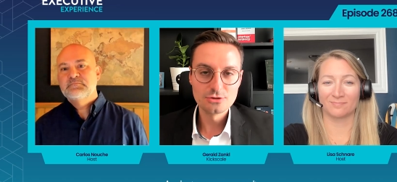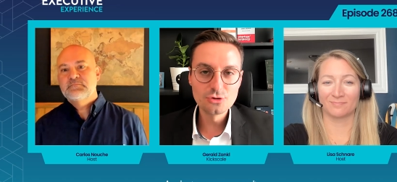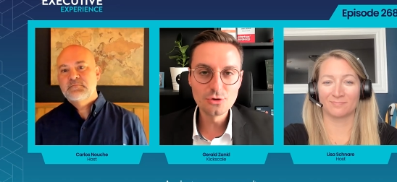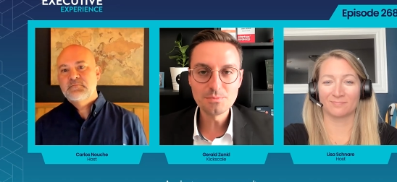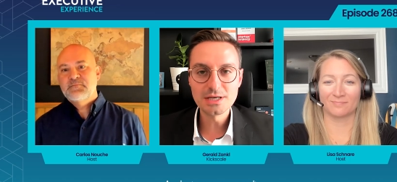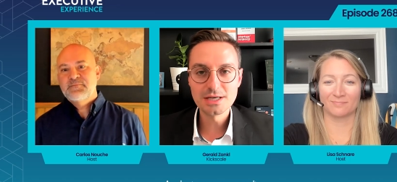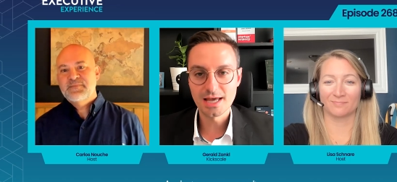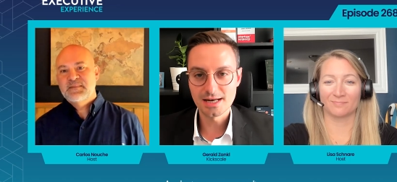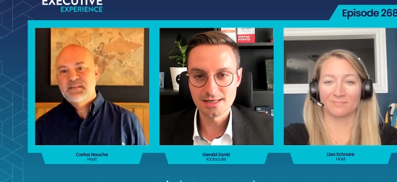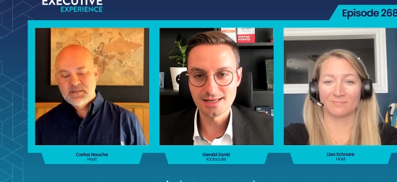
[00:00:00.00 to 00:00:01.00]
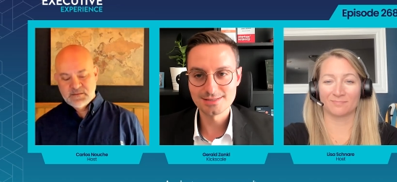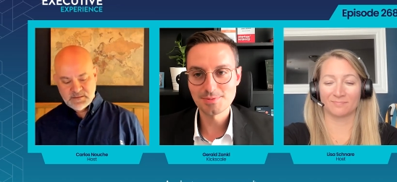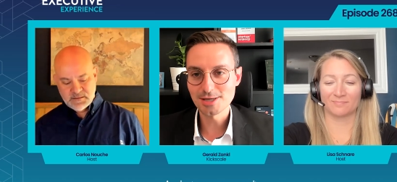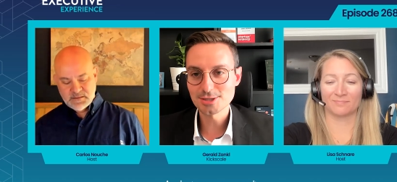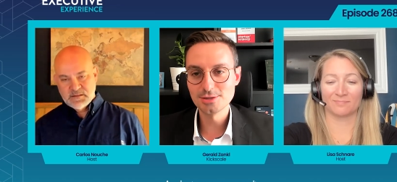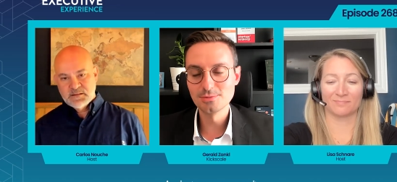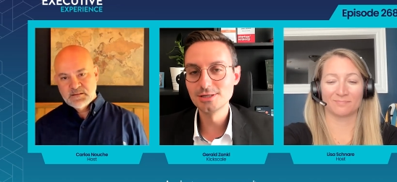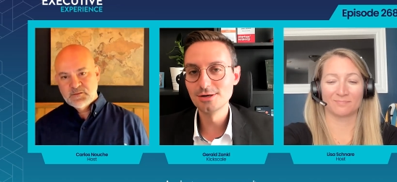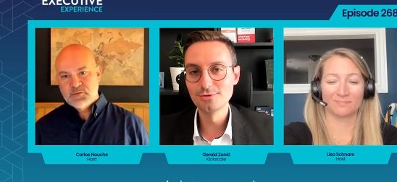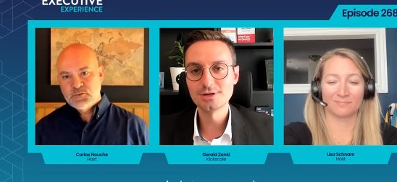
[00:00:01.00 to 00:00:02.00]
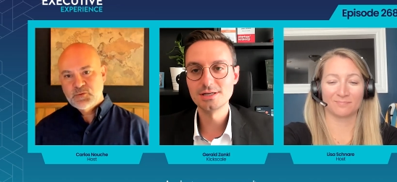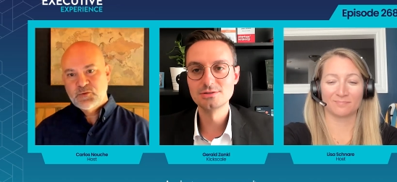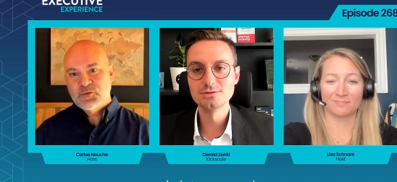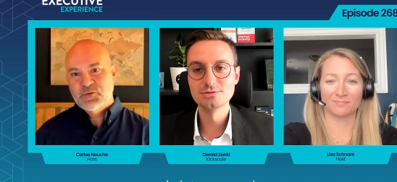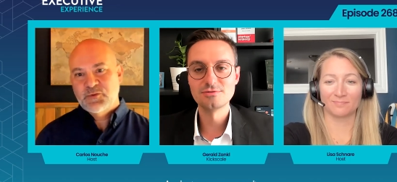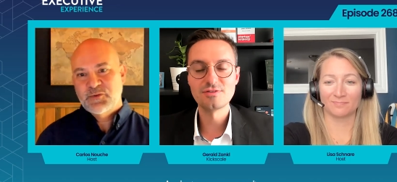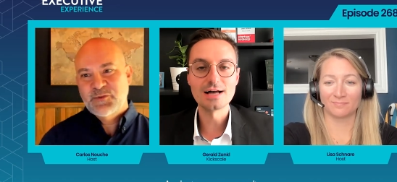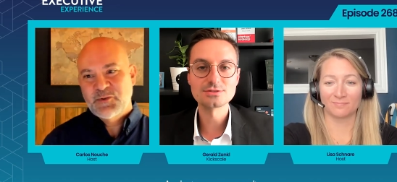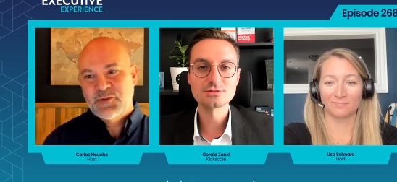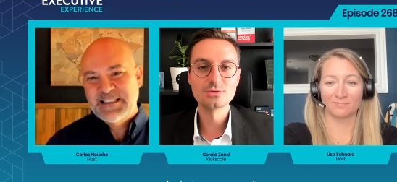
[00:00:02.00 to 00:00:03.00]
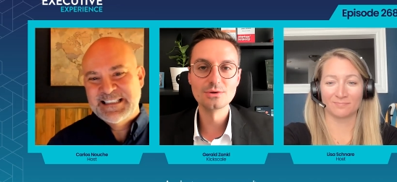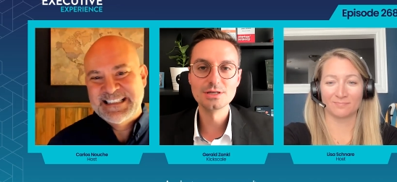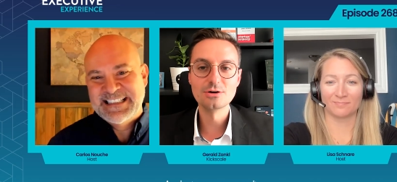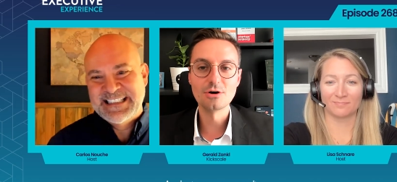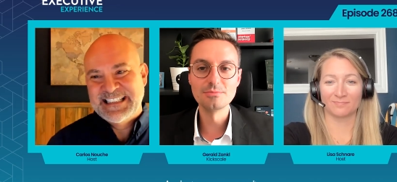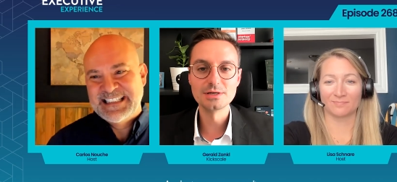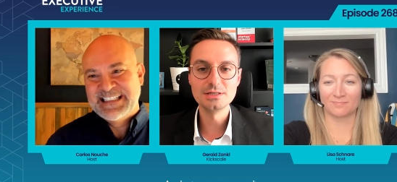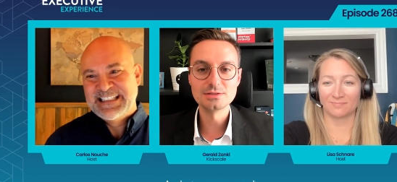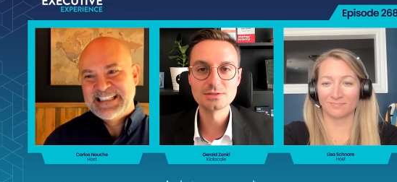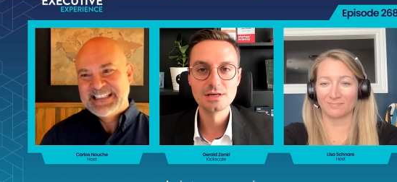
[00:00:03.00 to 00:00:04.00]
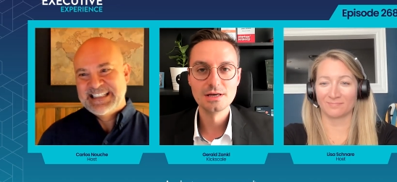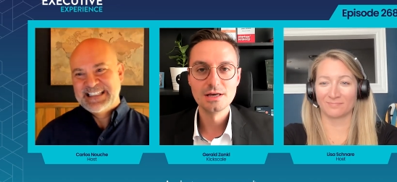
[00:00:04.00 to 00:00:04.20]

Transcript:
Speaker 1: Typically, especially when you look into fast growing companies,